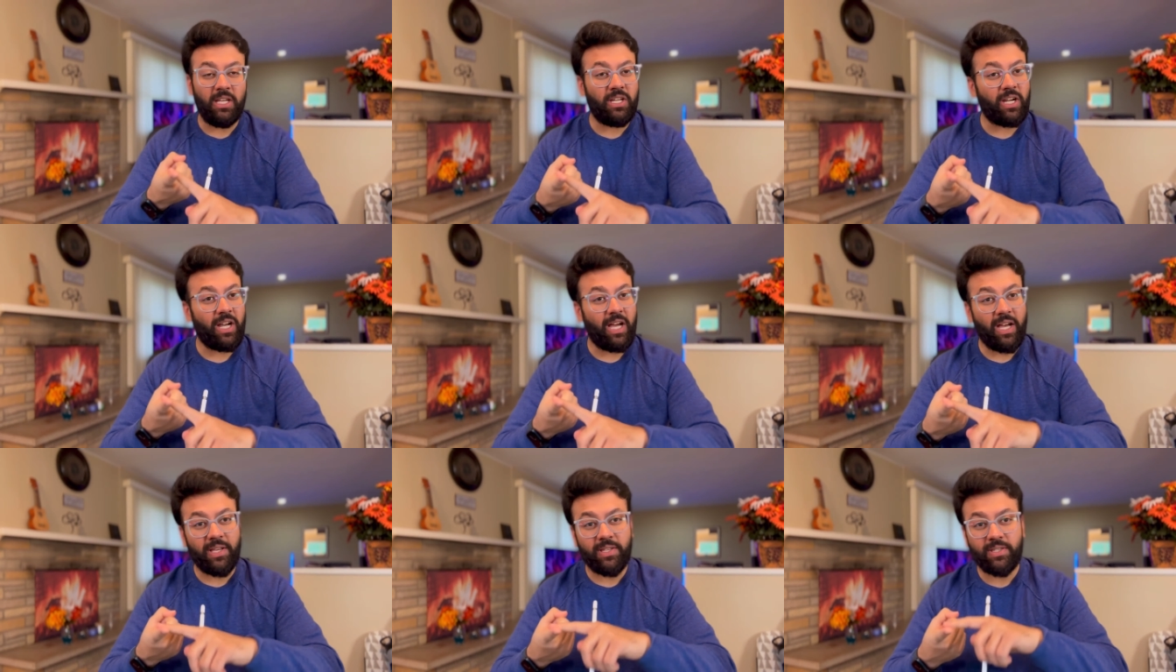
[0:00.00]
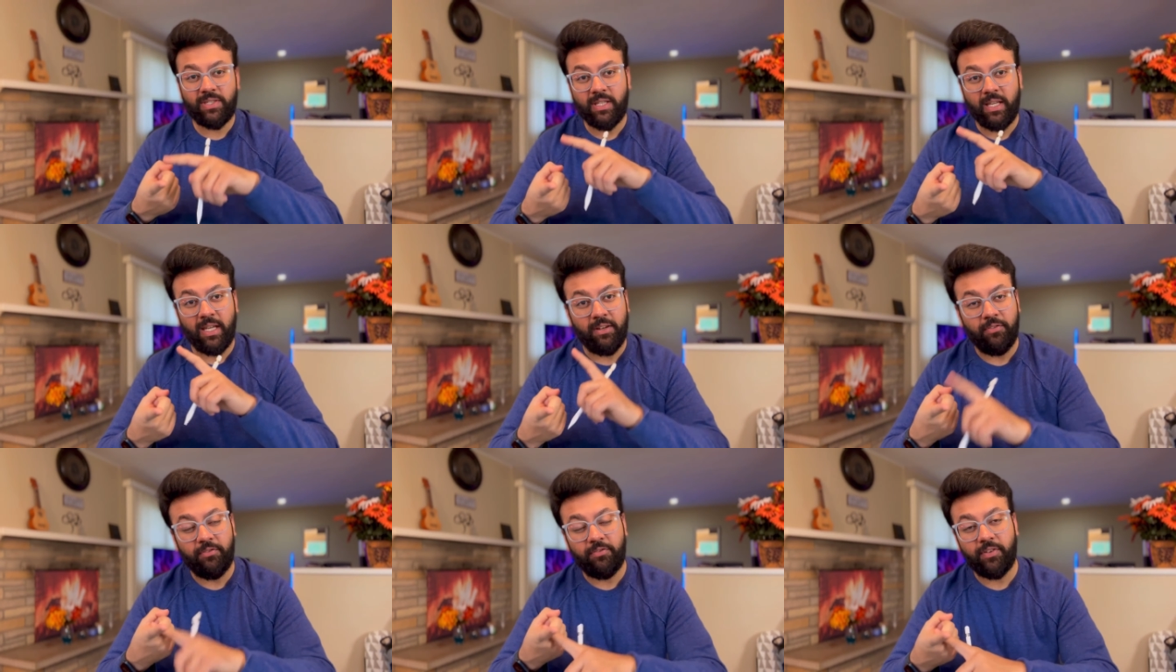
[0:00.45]
ERAS,
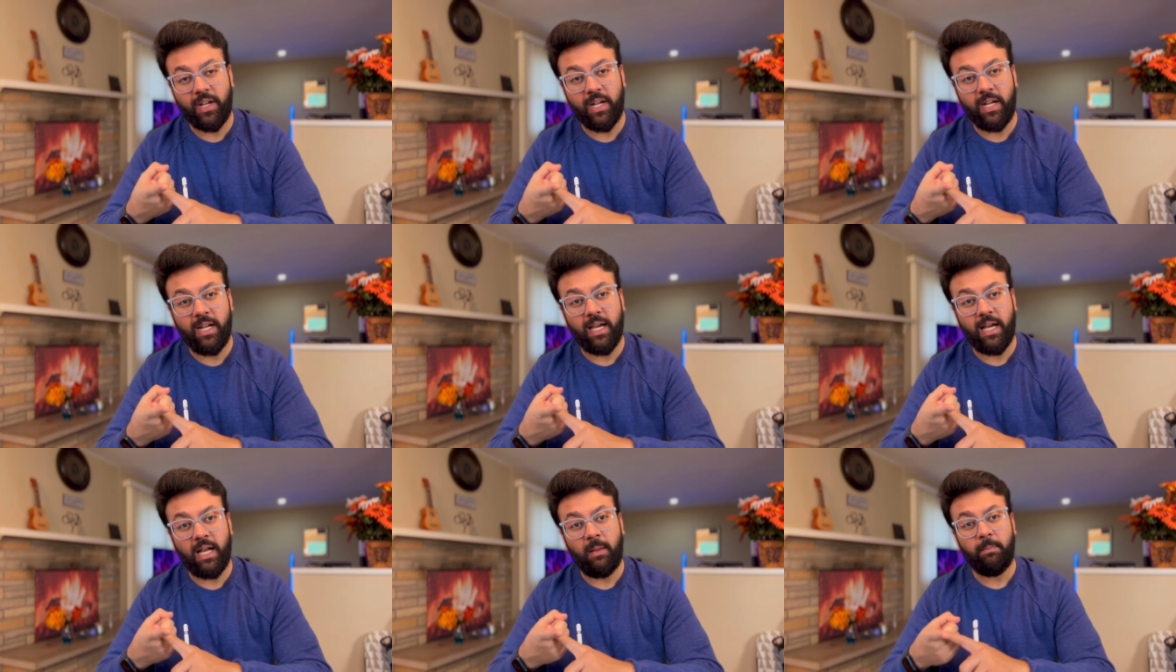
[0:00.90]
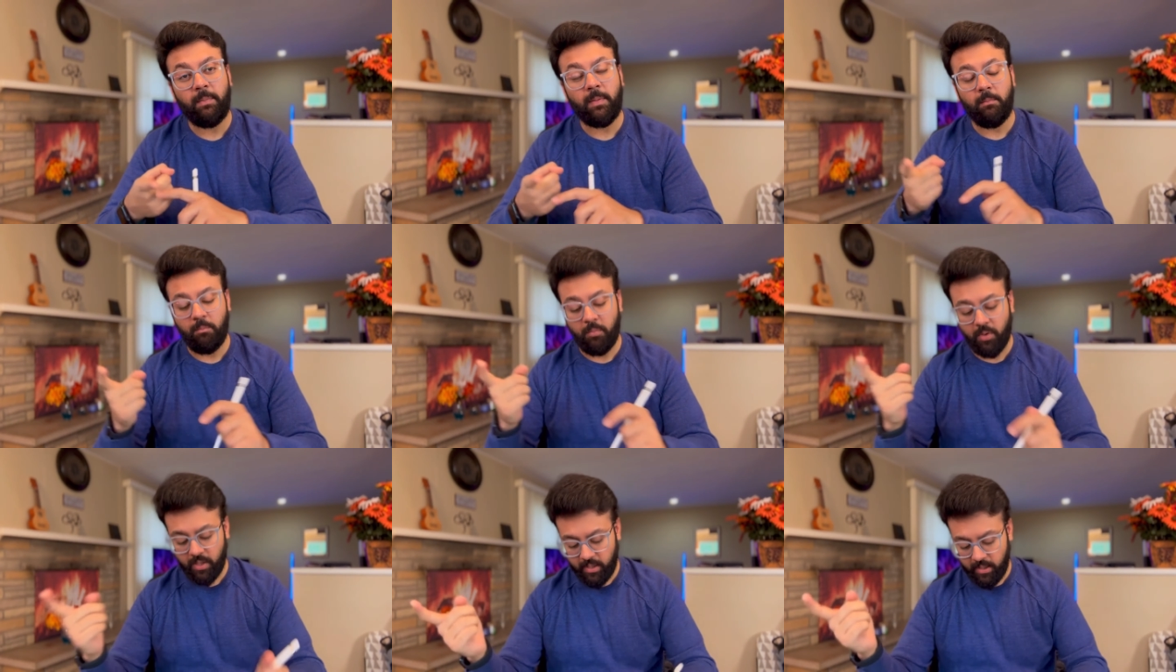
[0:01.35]
and FRIDA,
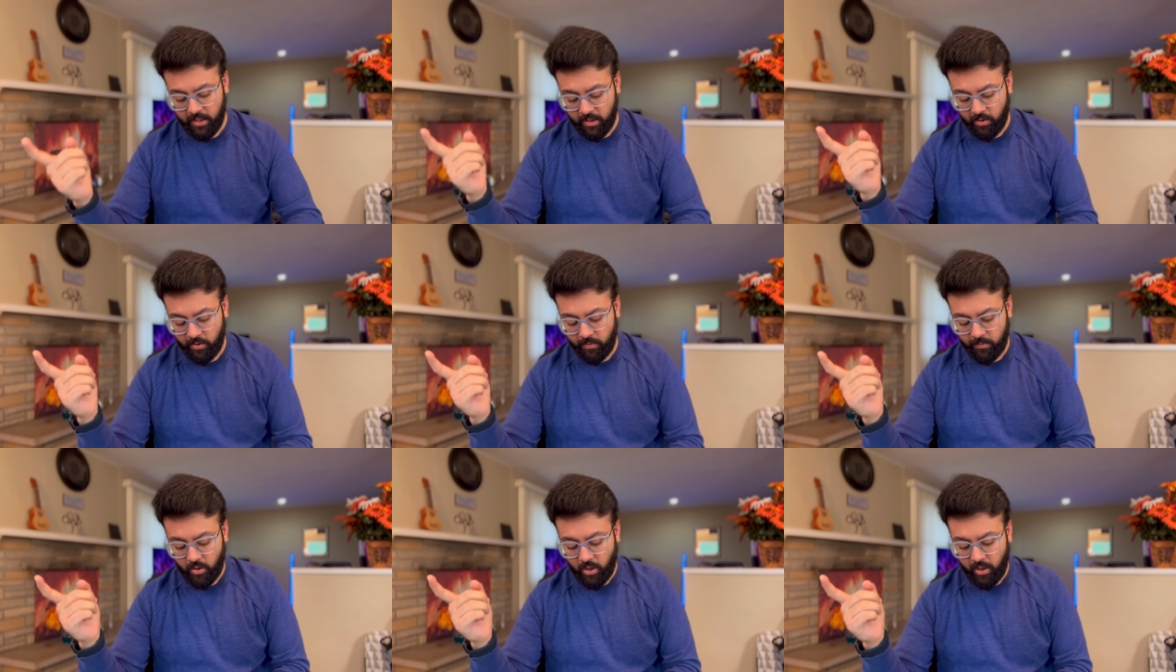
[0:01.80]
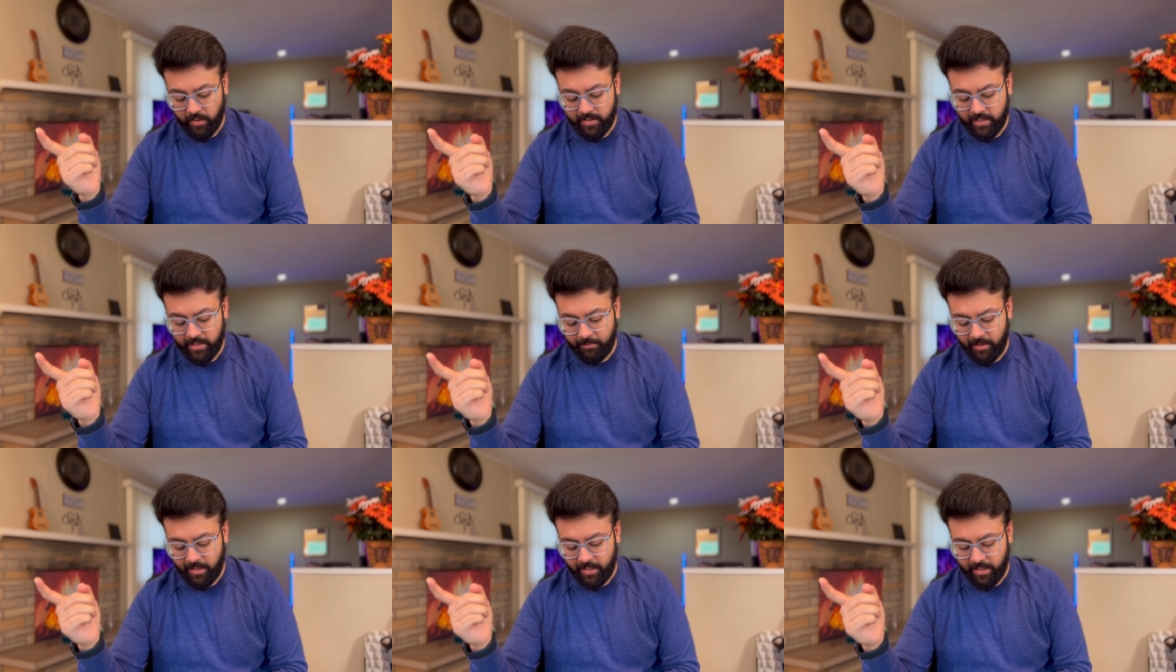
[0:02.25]
but
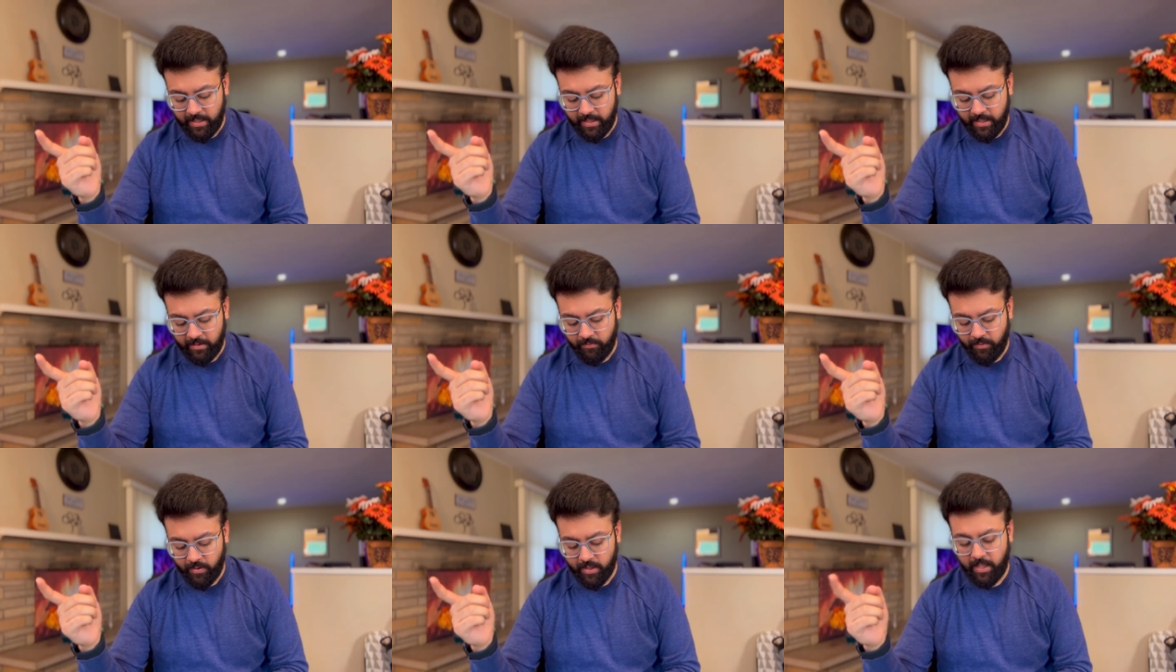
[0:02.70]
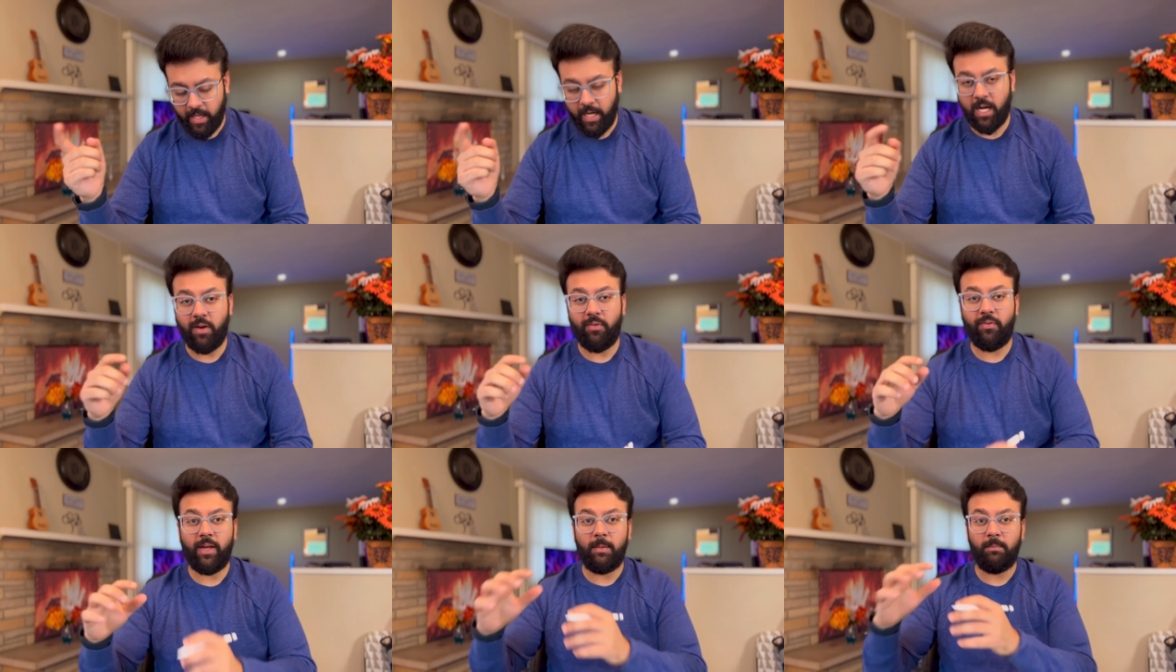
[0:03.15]
Doximity will
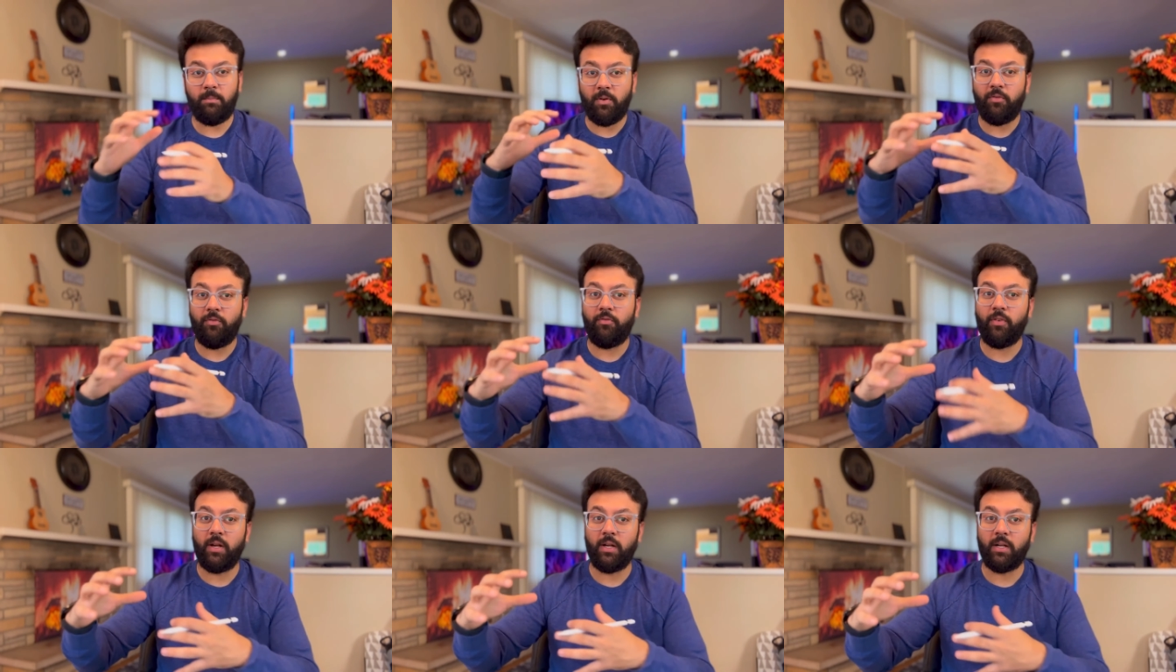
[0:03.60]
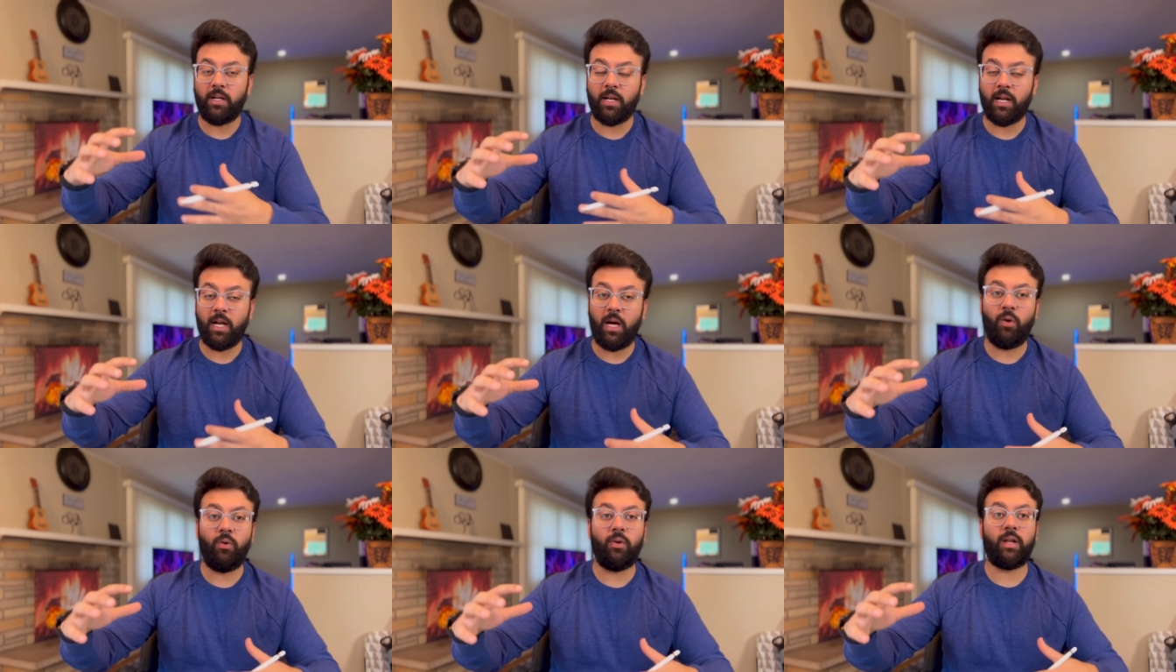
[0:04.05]
kind of help you
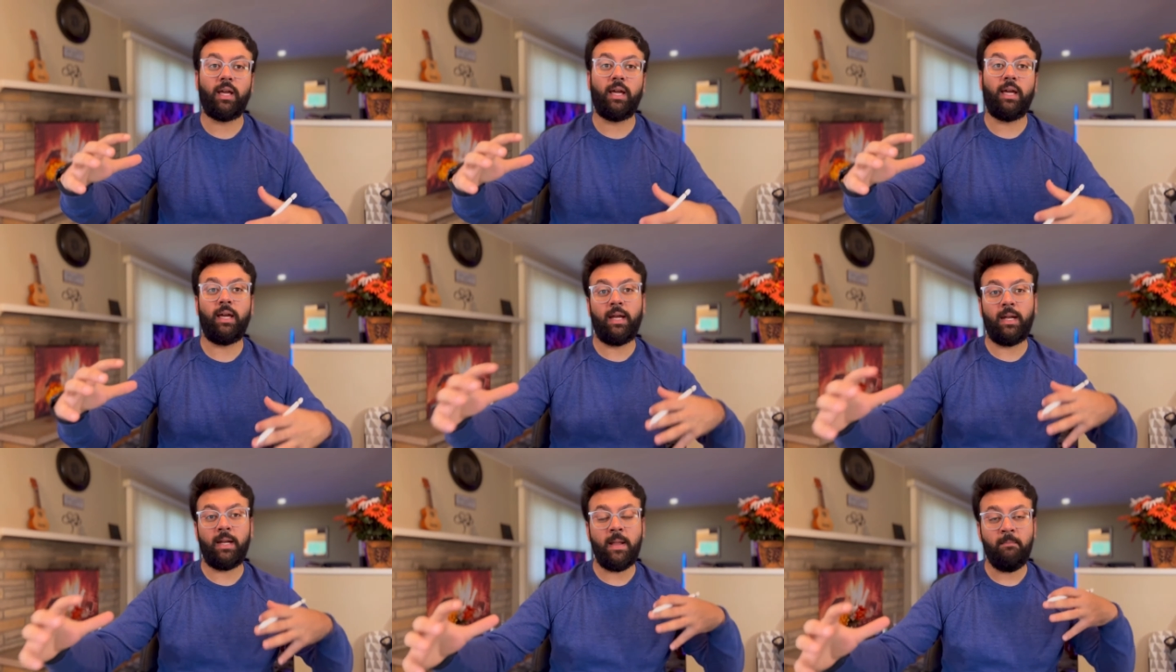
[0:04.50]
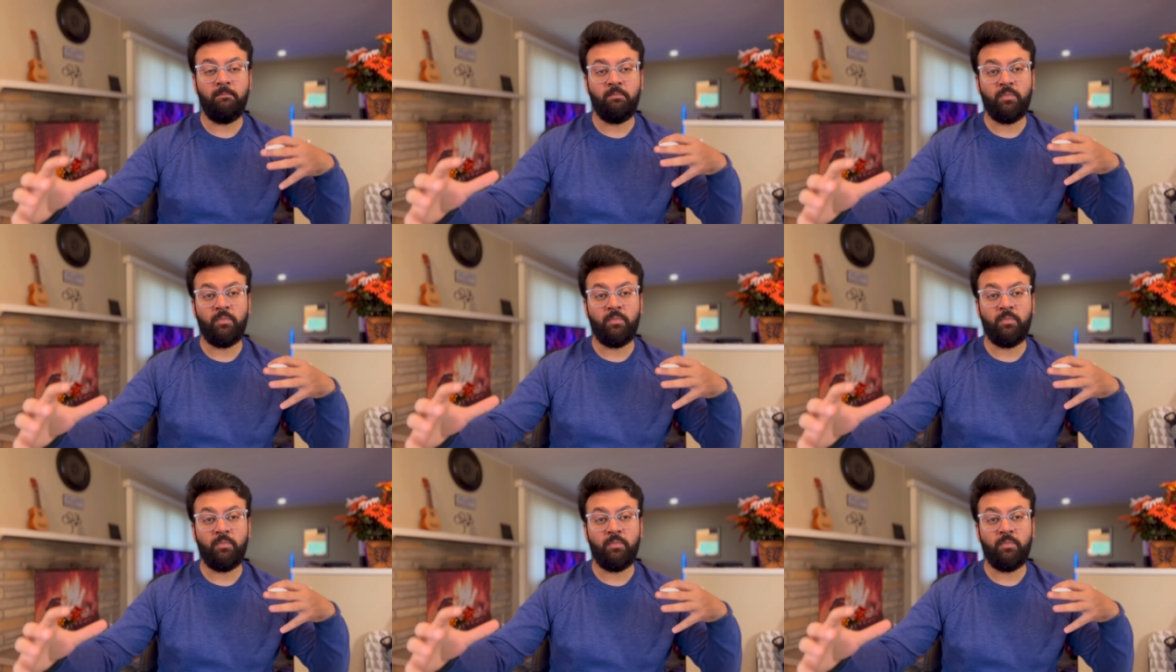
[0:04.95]
filter out and